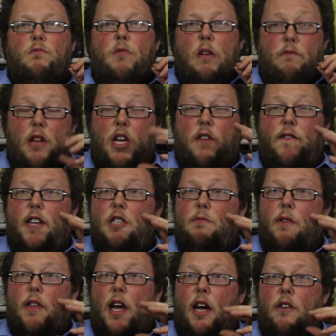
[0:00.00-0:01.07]
He really convinced
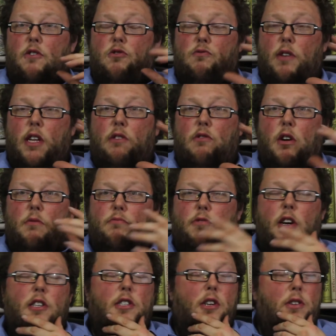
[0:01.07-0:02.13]
me of that, and I was really quite impressed.